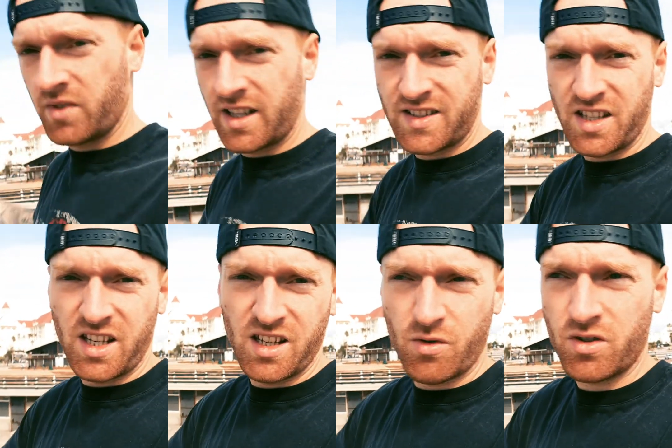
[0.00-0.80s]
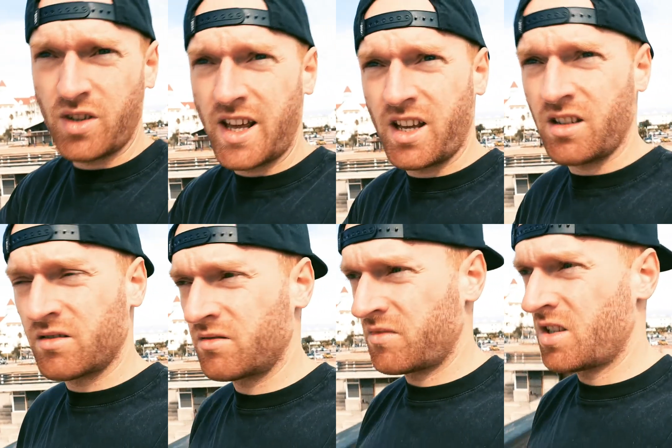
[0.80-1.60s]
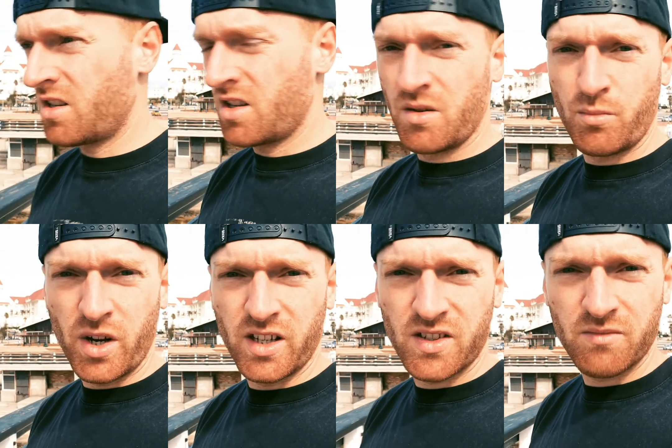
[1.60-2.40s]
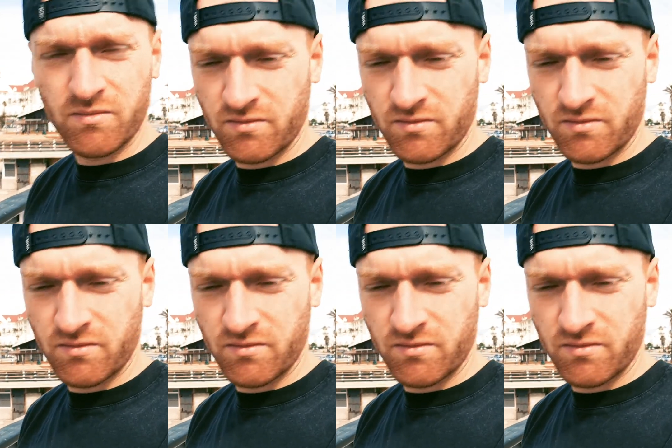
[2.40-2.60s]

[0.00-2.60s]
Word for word: let's see what today brings.